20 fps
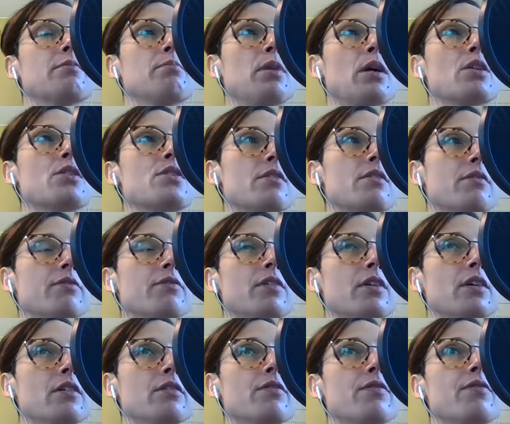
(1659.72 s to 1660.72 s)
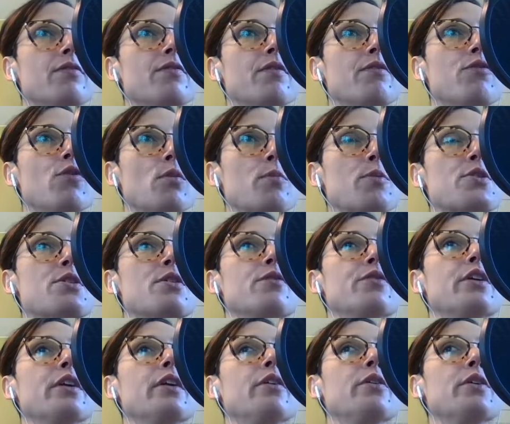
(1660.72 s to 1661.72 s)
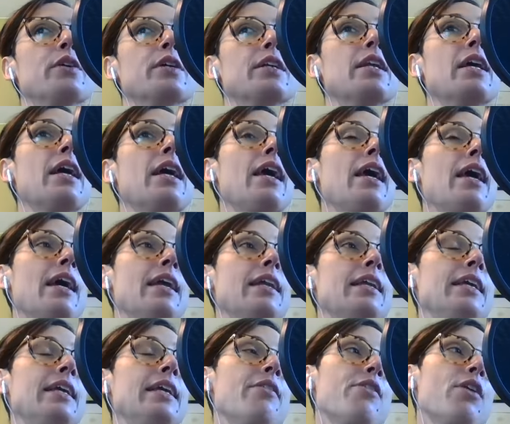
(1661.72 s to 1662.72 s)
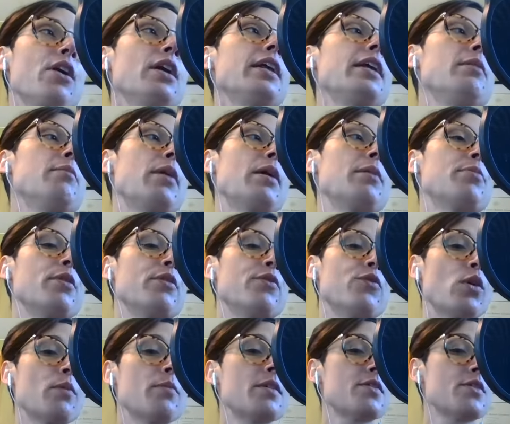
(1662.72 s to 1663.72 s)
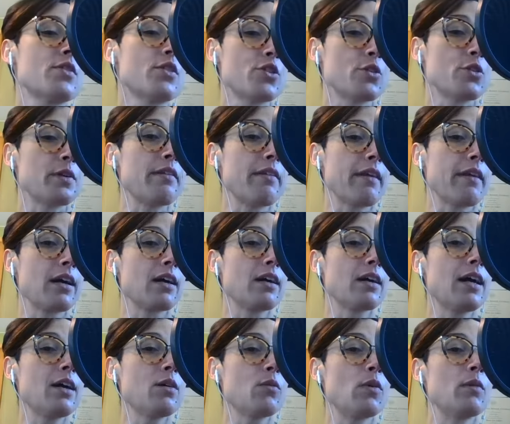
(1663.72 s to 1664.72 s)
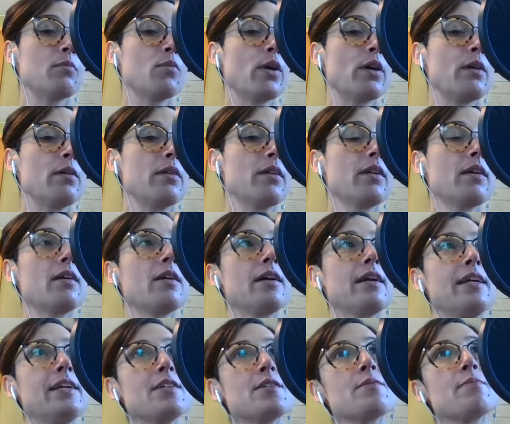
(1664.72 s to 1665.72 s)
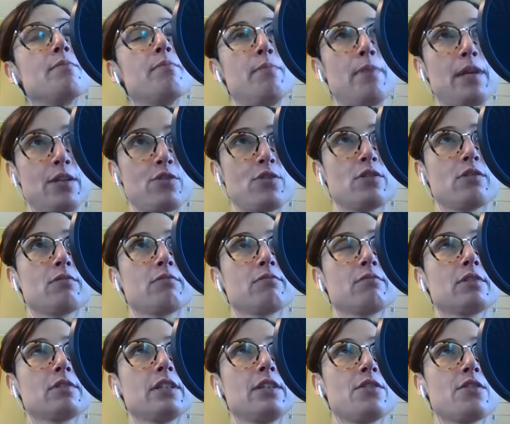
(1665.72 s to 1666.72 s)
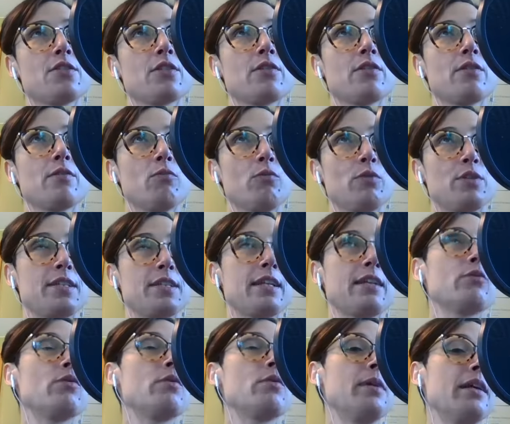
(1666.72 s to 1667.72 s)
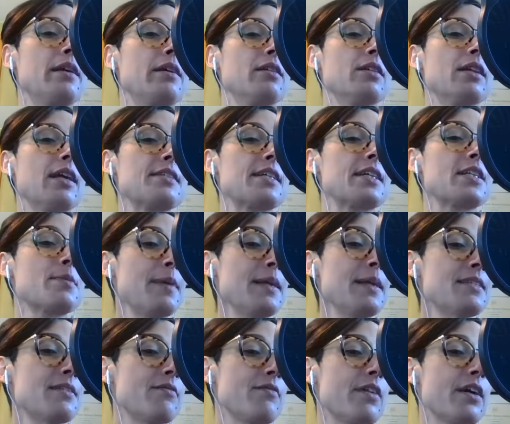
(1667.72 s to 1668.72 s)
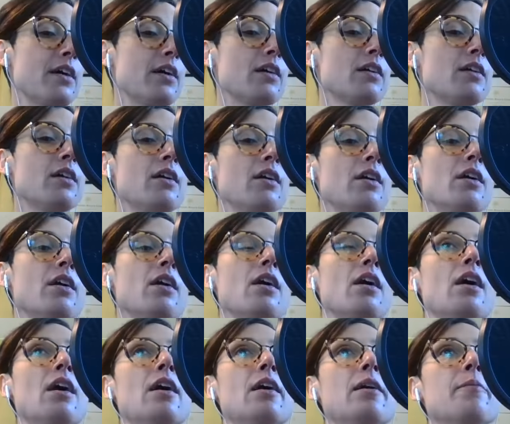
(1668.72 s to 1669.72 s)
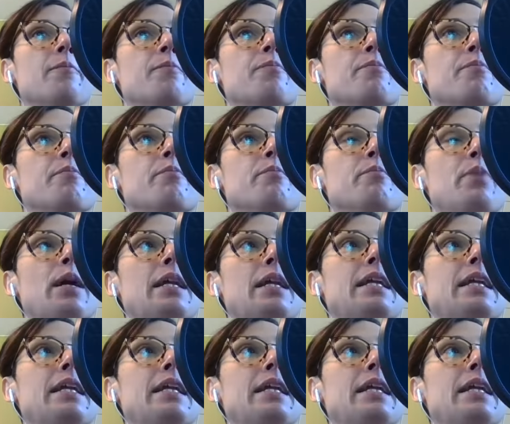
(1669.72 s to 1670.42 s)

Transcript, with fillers: parts of, of the former Soviet Union, and he thought he might perform the surgery there at one point. His major concern was that it would be less expensive there, um, but